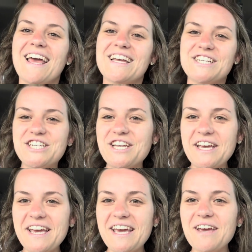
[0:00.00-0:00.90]

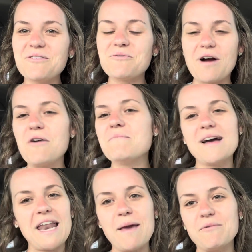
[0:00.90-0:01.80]
She wrote
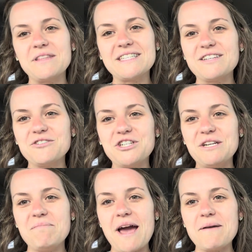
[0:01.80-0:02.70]
my name on this little sheet
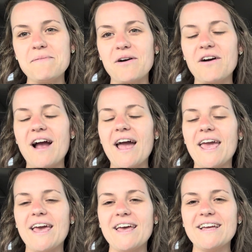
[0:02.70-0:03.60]
of paper
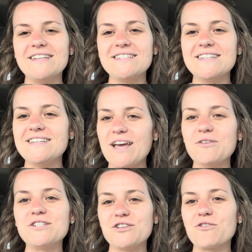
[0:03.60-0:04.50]
and
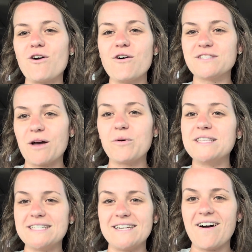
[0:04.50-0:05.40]
nailed it to the cross that
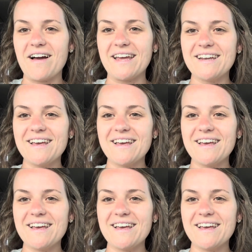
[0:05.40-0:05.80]
Wednesday night.